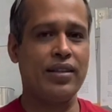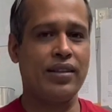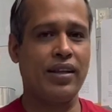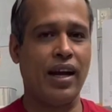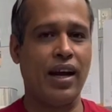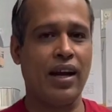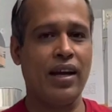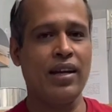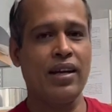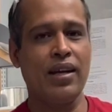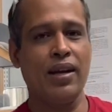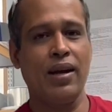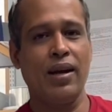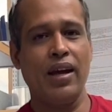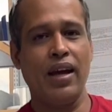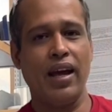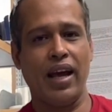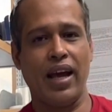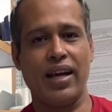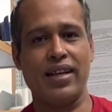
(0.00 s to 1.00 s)
the
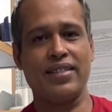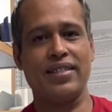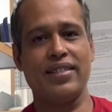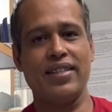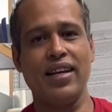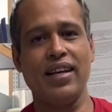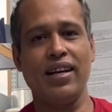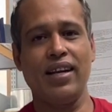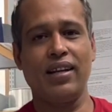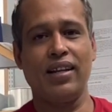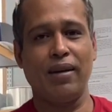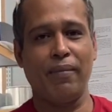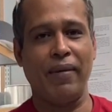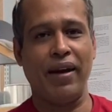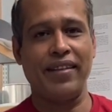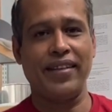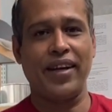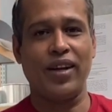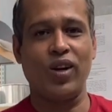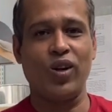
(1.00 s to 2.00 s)
hexane and the
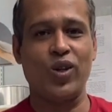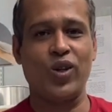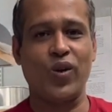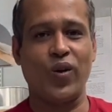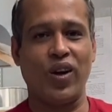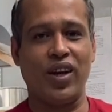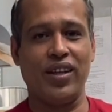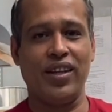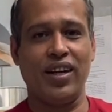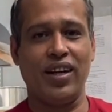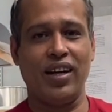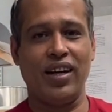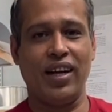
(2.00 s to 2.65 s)
methanol together.